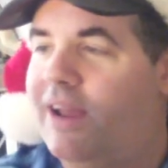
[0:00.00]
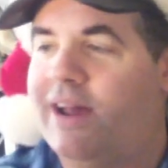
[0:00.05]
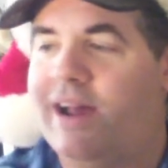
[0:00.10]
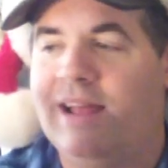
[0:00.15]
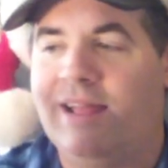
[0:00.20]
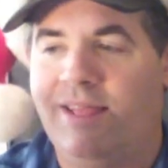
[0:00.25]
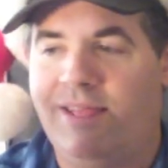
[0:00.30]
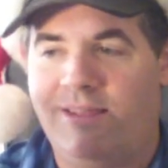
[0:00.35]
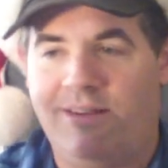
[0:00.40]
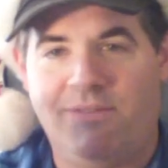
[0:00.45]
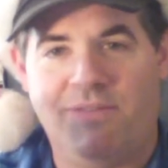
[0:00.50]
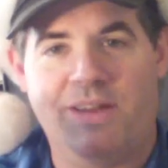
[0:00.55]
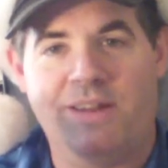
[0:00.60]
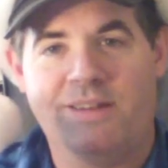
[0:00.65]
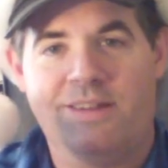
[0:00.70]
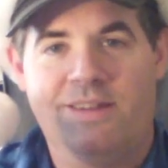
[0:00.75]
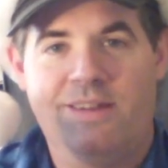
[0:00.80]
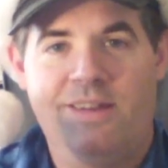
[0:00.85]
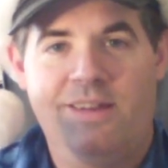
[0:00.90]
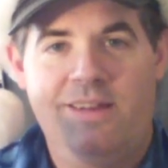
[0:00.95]
and I love it.
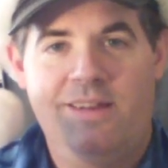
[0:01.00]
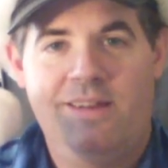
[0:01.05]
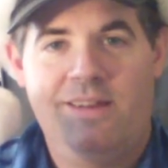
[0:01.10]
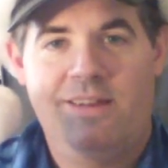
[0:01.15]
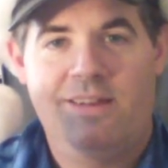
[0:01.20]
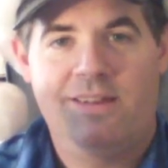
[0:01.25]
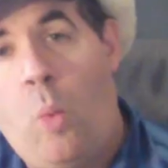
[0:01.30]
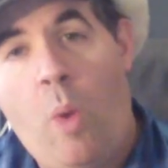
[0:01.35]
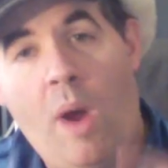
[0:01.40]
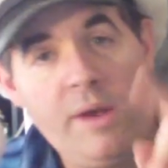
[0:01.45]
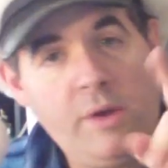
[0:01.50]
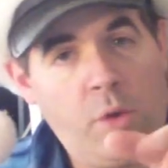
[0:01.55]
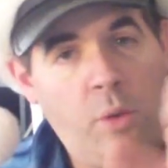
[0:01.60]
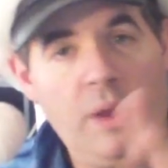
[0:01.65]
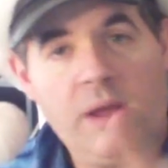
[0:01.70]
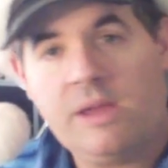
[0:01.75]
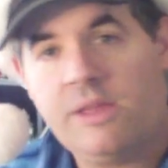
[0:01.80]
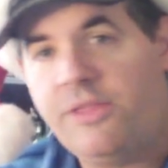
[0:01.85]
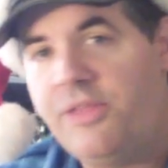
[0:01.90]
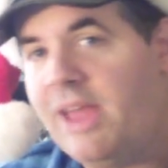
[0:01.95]
One
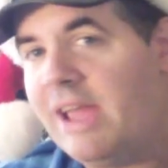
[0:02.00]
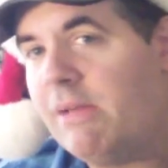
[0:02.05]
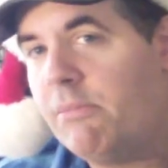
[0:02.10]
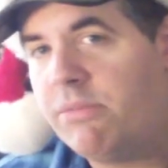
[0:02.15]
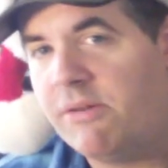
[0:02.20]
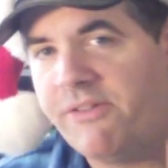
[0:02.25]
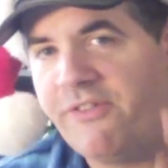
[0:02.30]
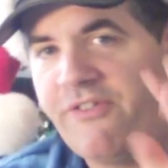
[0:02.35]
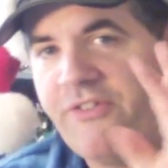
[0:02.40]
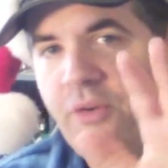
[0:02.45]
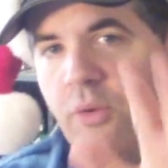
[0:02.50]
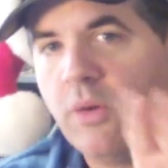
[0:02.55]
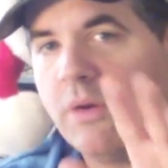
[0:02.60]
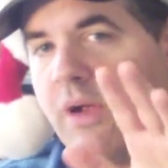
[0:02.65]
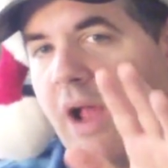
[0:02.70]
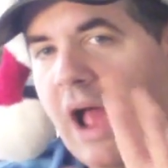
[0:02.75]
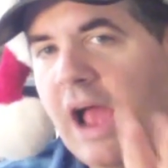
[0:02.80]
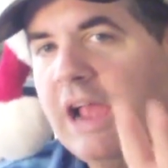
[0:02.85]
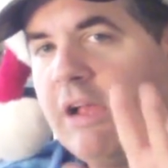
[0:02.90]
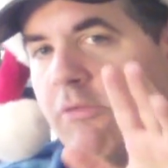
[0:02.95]
quick thing
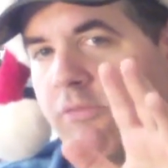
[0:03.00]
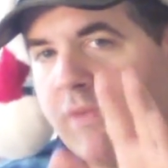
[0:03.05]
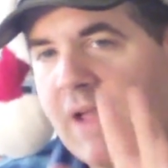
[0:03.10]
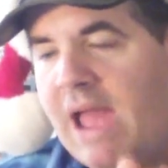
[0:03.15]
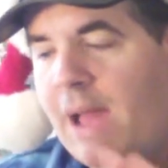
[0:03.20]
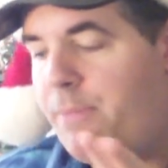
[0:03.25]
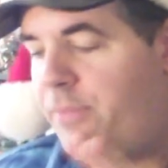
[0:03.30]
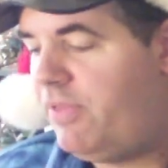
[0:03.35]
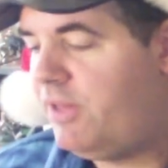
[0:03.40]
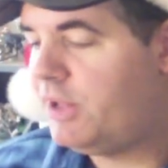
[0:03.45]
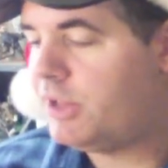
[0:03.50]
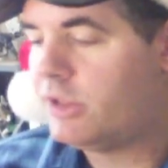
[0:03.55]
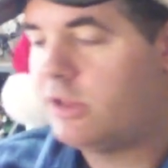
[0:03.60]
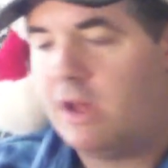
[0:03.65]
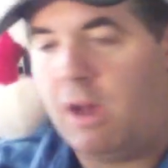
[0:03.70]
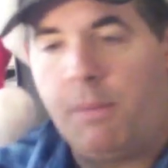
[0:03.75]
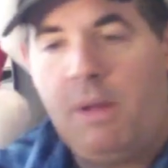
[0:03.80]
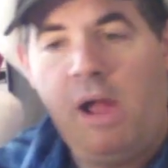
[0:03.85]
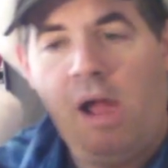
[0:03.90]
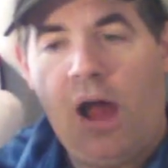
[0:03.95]
before I wrap this
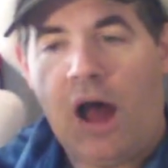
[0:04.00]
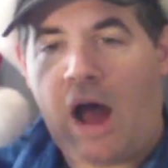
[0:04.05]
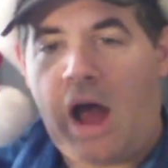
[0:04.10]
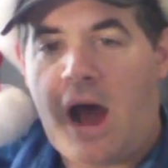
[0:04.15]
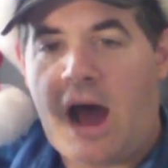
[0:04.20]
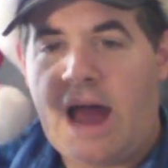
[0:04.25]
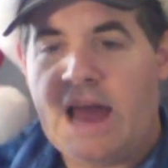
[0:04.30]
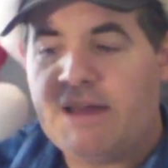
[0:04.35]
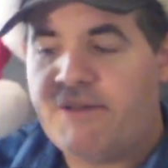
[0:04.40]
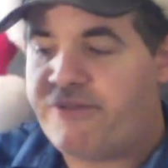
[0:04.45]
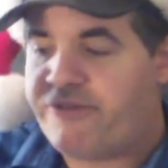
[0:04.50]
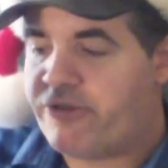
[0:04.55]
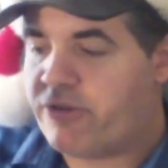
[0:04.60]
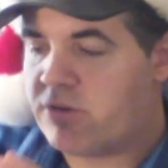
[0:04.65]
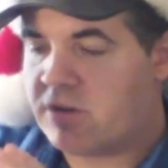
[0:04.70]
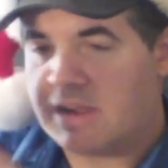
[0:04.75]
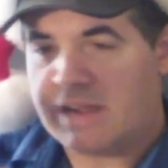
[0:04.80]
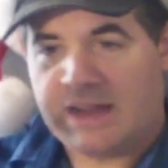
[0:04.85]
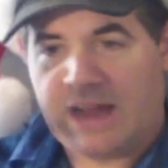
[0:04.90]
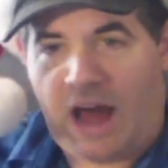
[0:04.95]
up, I
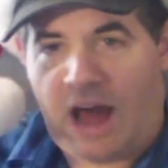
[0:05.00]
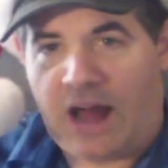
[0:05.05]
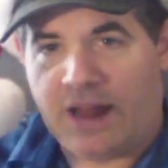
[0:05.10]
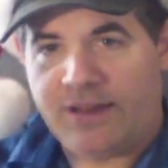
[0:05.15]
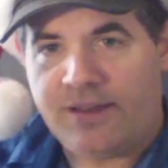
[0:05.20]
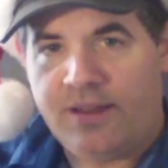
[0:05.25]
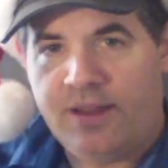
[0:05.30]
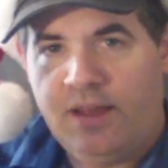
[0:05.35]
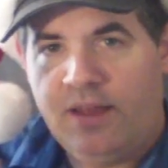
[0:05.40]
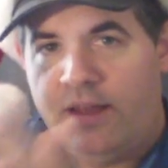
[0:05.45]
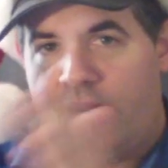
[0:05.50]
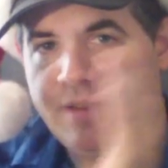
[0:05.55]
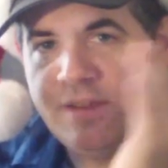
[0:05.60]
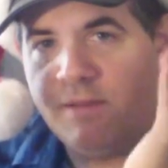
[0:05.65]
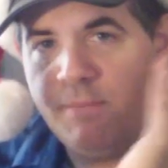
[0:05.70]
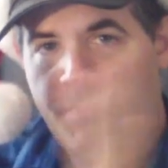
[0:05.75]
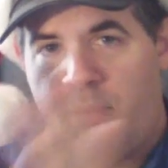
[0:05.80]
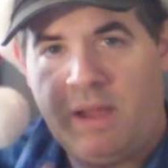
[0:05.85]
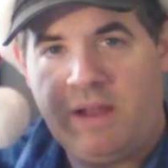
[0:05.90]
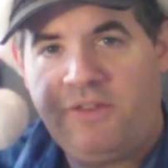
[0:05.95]
forgot
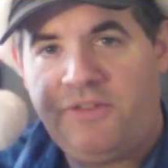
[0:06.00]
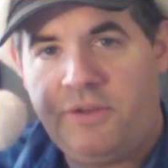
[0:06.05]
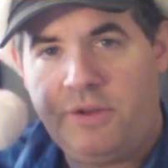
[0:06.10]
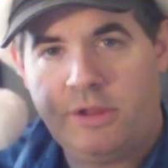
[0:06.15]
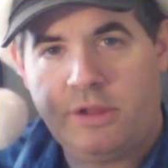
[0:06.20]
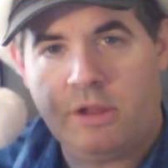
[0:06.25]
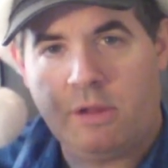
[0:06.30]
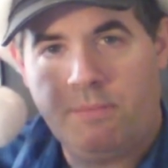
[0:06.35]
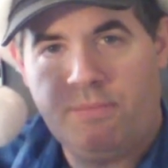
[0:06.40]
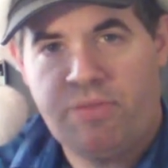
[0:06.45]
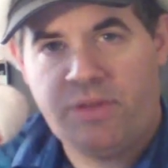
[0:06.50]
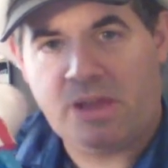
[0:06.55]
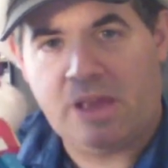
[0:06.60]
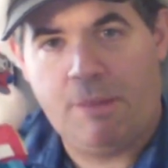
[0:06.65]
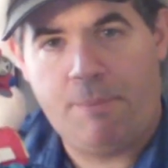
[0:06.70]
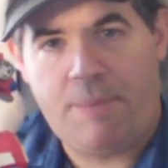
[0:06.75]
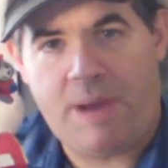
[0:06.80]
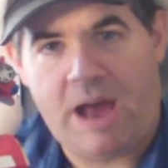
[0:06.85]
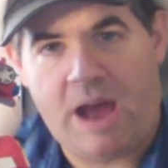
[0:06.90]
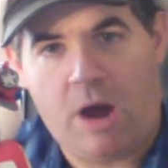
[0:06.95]
to mention something
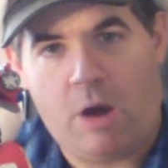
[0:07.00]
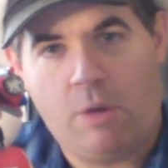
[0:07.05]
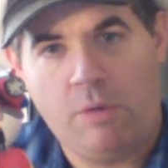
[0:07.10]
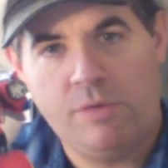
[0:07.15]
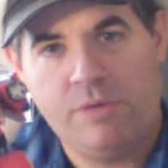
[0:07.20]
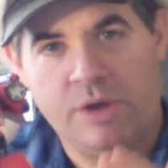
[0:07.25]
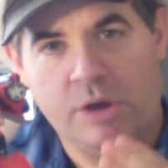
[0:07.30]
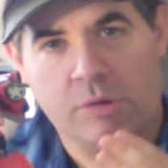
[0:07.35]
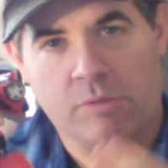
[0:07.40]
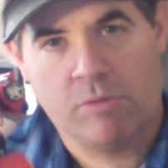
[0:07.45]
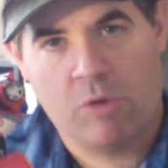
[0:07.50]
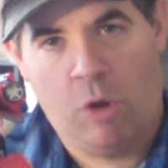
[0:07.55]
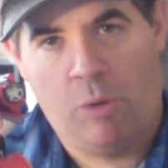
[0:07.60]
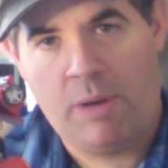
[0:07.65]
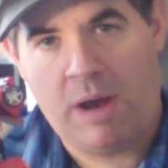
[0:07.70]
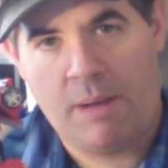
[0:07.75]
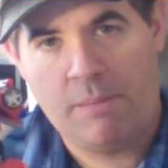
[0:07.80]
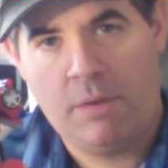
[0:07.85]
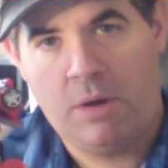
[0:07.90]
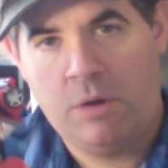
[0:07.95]
about their
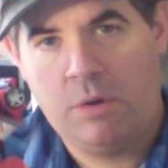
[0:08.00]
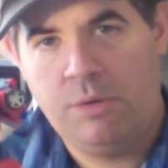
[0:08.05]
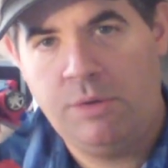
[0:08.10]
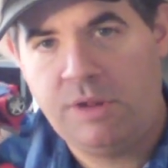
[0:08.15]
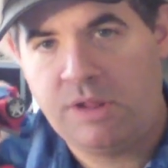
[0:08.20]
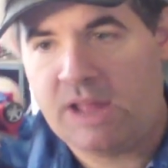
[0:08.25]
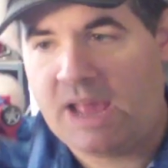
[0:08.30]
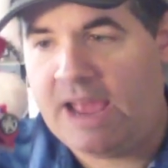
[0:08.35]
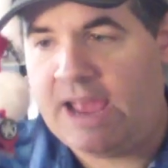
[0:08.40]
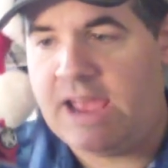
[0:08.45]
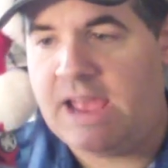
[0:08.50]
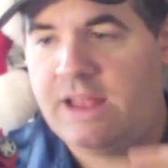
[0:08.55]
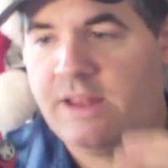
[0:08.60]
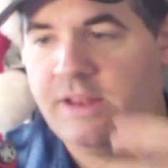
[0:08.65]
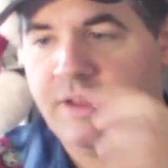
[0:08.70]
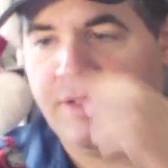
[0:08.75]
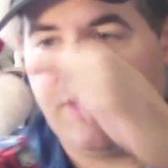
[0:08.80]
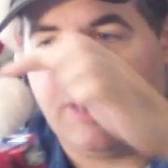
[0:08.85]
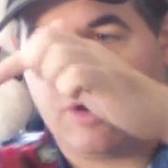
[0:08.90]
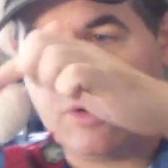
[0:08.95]
robot modes
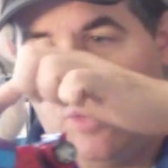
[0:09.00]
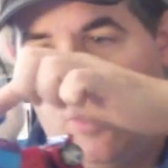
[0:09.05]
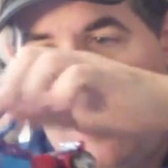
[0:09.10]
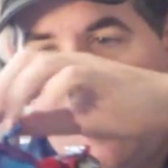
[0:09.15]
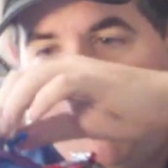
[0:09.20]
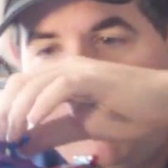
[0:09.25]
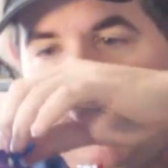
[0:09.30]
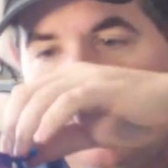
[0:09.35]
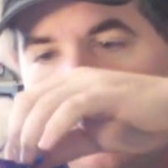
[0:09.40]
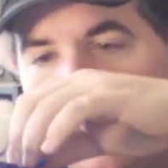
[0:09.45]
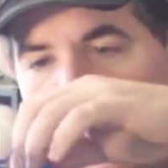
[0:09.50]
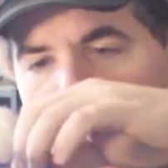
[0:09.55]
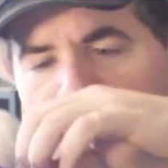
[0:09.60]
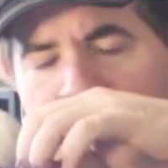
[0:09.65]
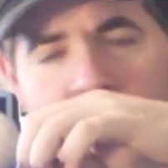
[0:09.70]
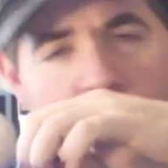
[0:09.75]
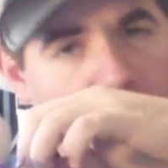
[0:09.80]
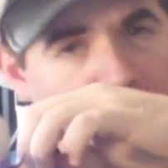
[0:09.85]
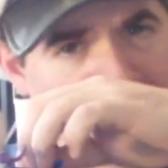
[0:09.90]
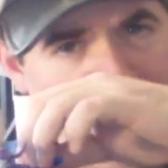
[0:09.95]
and their weapons.
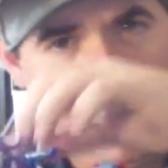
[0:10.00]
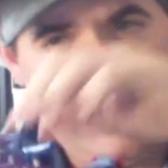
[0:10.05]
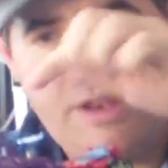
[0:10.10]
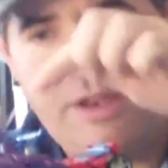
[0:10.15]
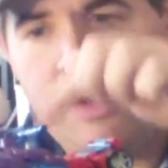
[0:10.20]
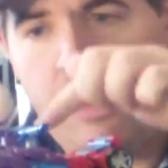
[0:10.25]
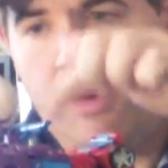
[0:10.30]
So if you didn't